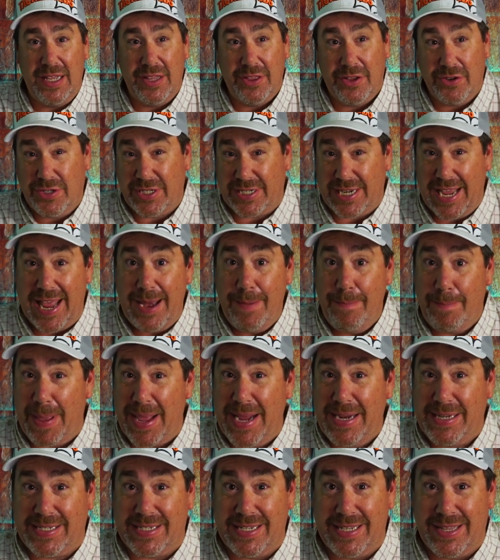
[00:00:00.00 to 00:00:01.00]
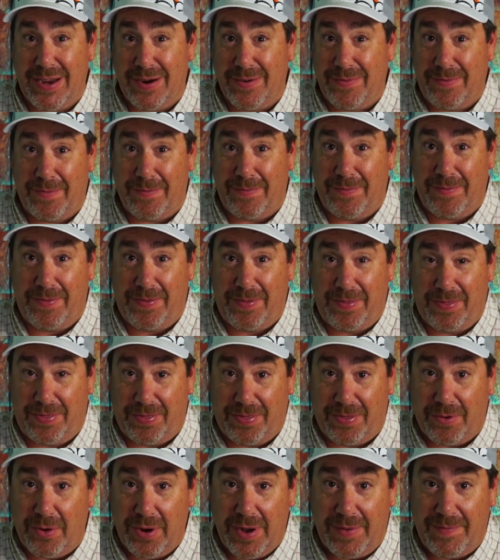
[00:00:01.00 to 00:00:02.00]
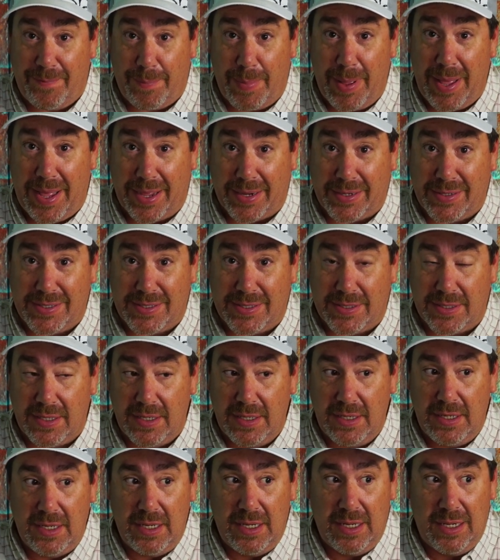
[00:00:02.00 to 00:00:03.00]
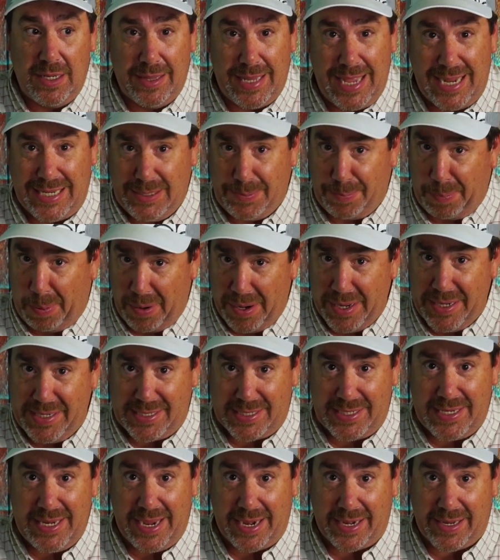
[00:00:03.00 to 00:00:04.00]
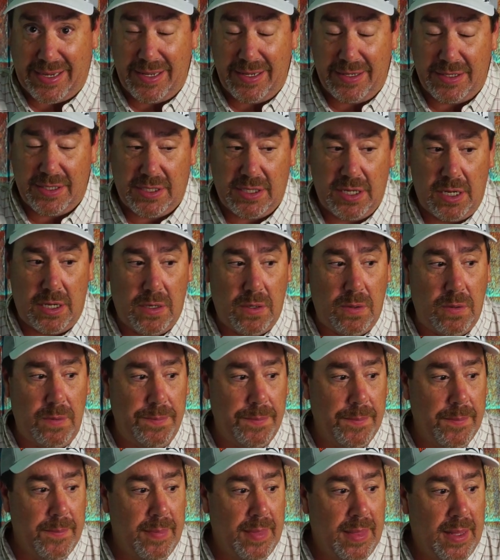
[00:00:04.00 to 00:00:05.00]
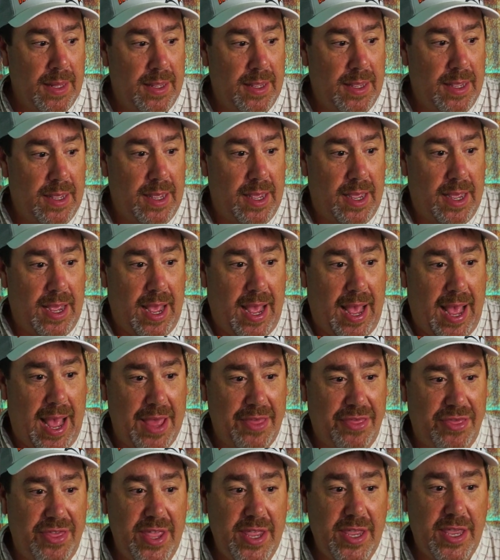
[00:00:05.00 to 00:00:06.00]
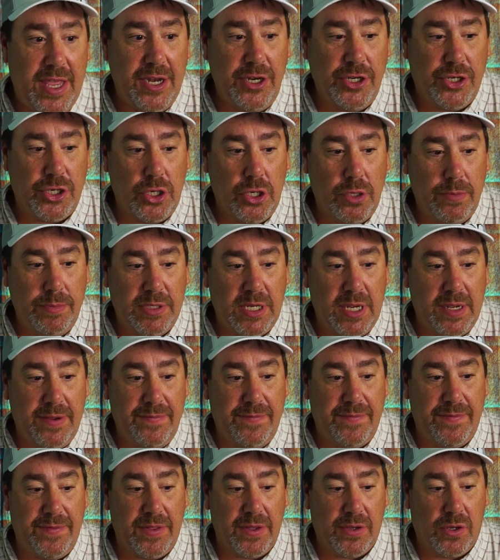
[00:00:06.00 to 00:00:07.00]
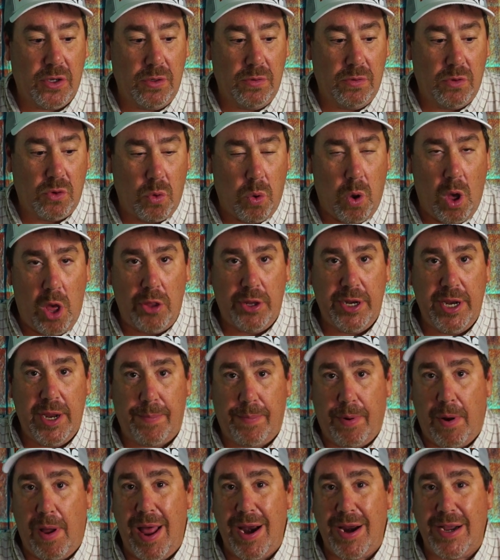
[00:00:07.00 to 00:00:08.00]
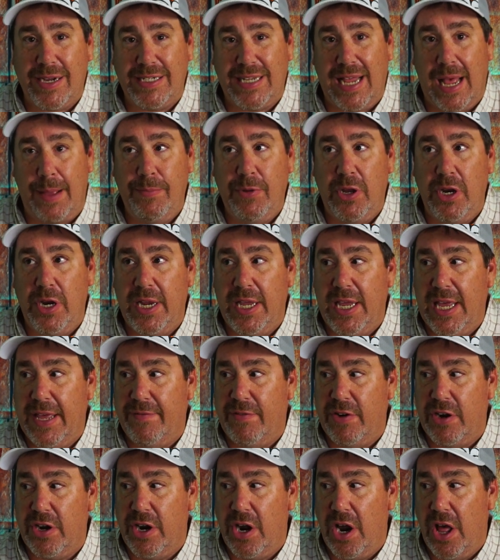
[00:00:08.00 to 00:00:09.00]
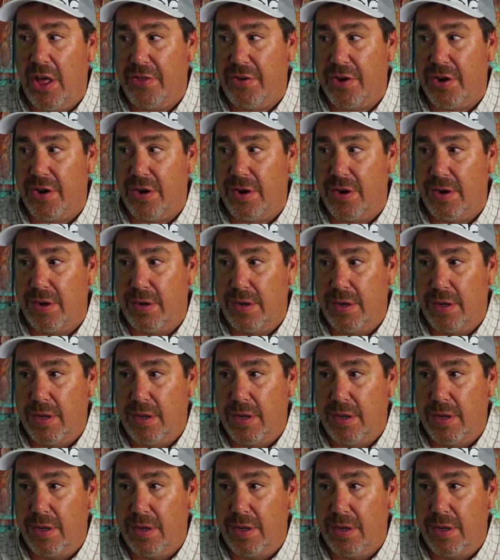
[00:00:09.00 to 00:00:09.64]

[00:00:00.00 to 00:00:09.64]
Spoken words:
There's 10 baits in there for $30. That's pretty sick. So I think in terms of the quality of products, I'm gonna give it a 9.